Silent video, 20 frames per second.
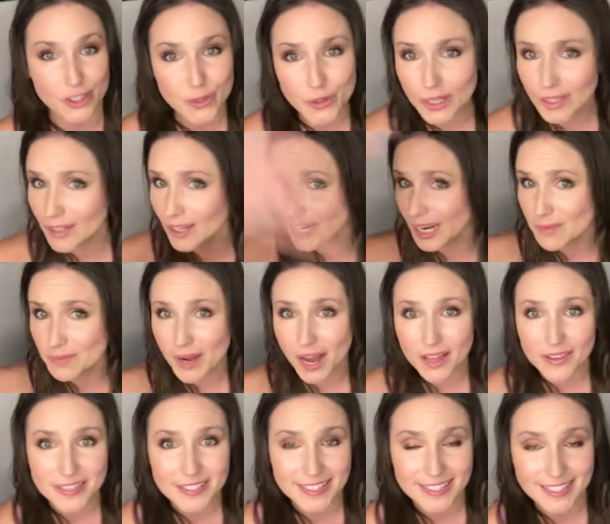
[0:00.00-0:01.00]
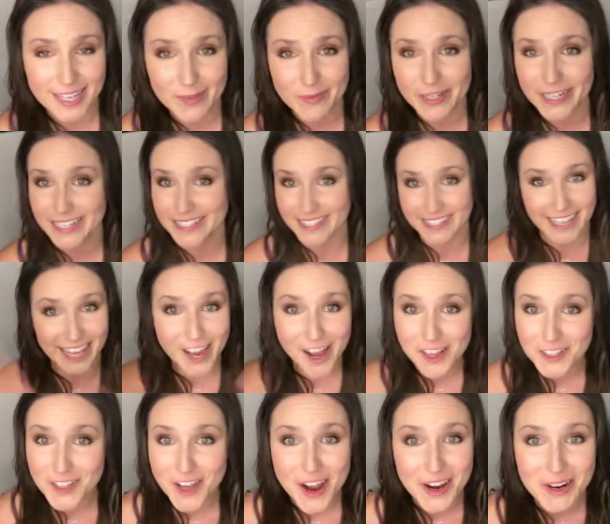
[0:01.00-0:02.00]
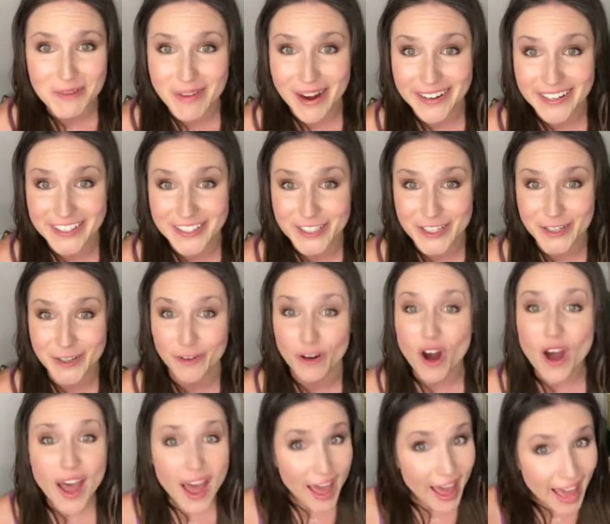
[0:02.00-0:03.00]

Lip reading: And you can look up all the celebrities and they all talk about it too.